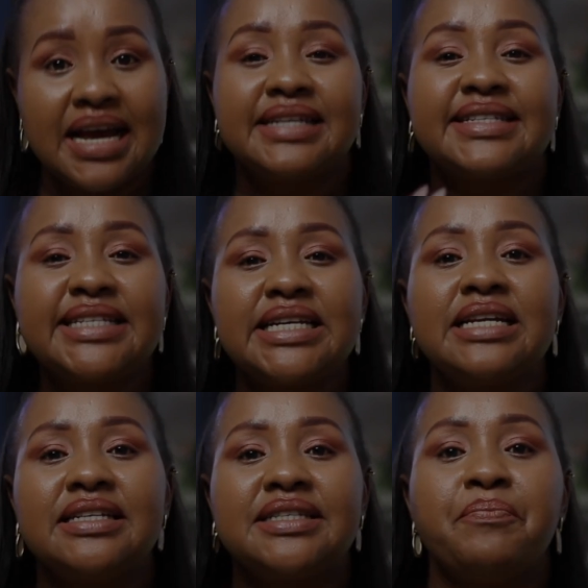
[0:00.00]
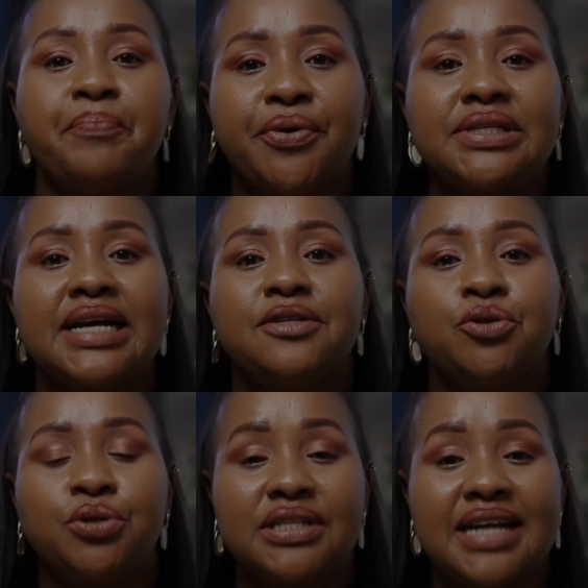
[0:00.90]
still it's important
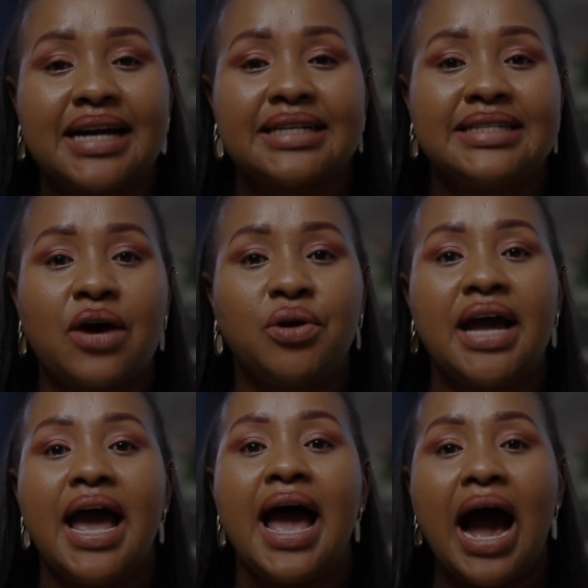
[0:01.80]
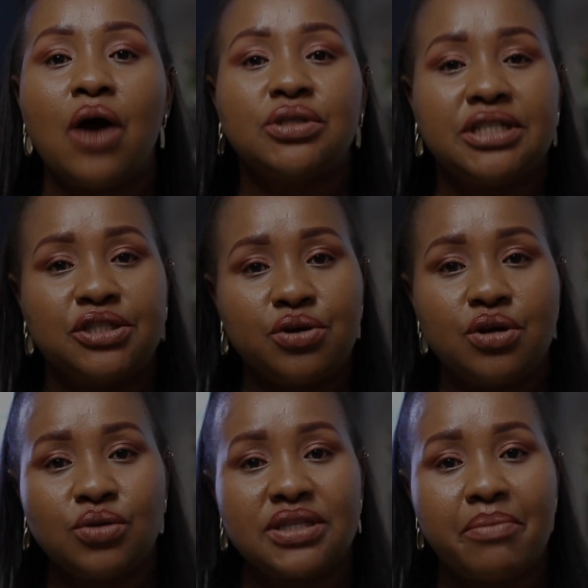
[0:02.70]
to track down how did you
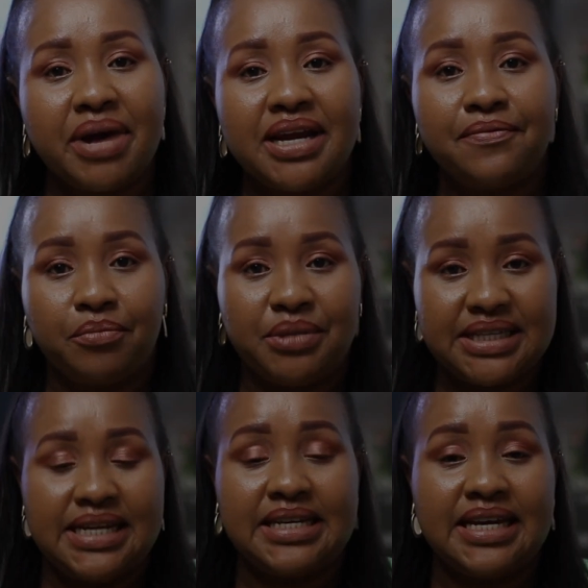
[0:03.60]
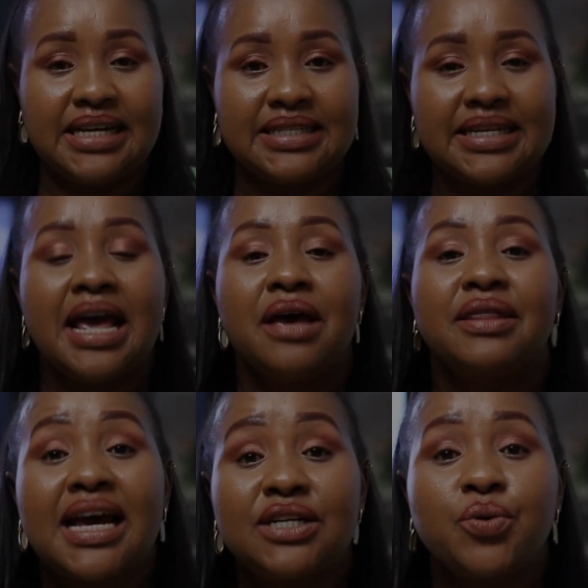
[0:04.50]
use the money for miscellaneous.
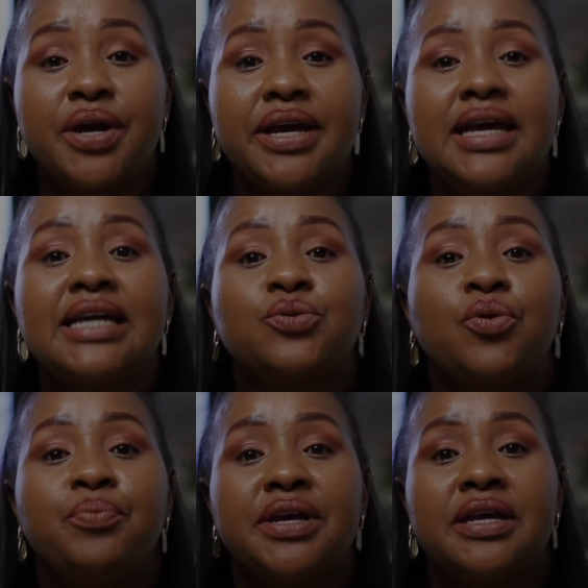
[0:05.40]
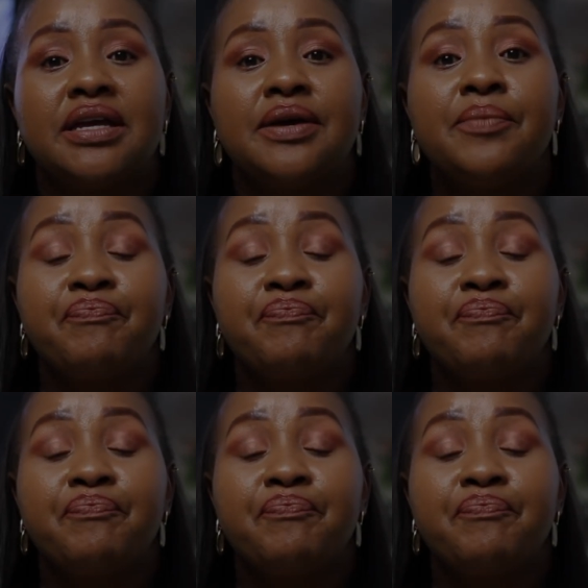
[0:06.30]
That way it will be